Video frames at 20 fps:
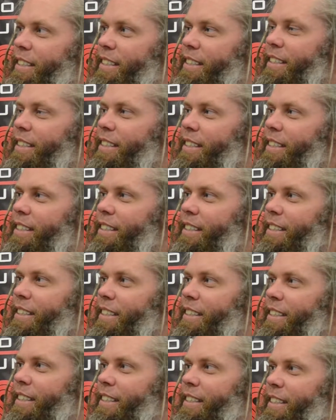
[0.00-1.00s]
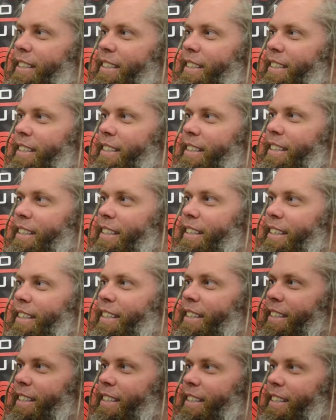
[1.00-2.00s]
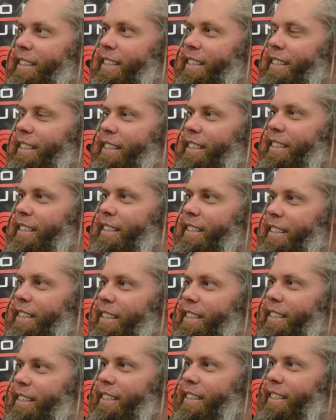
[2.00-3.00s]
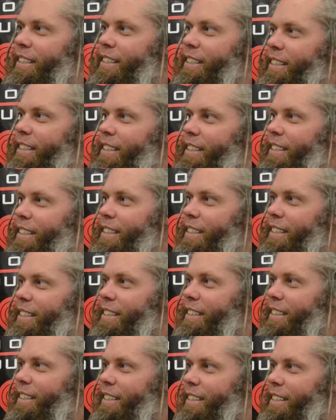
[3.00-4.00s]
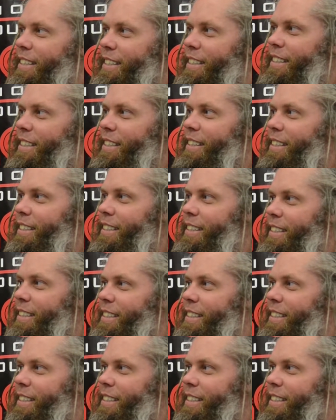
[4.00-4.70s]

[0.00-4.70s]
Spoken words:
(not speaking)